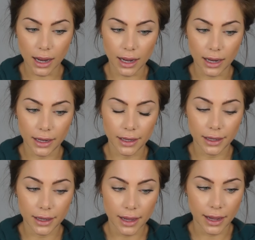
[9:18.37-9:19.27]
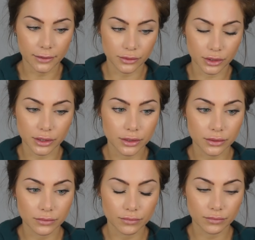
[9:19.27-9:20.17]
I had
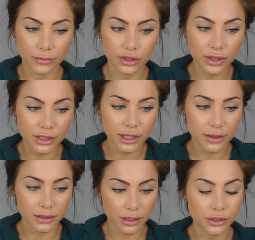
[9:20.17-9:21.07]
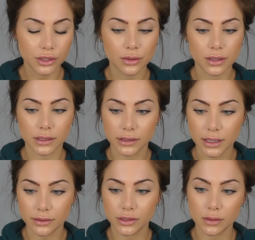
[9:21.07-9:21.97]
just stretched out the tissue and the
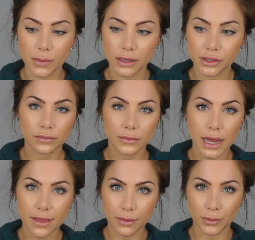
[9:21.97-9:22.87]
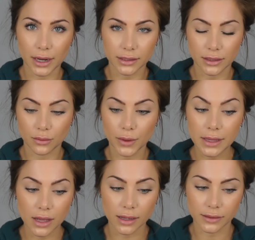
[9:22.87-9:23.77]
skin so much and then when I did the
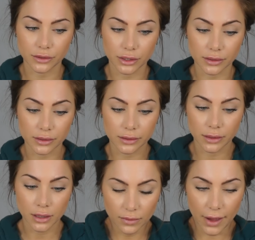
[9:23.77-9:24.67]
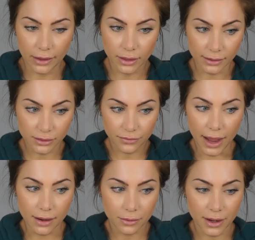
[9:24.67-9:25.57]
weight loss, it just, I lost
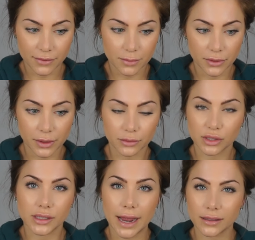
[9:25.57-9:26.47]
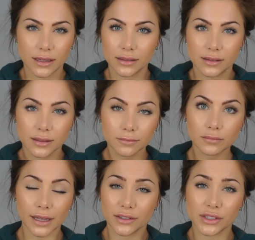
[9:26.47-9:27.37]
fat or whatever, but there was just excess.
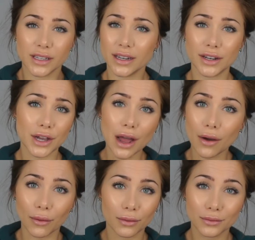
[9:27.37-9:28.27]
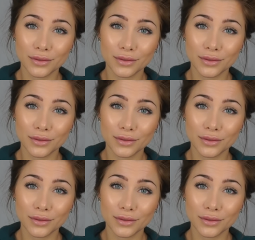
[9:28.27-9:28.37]
And it just needed to go.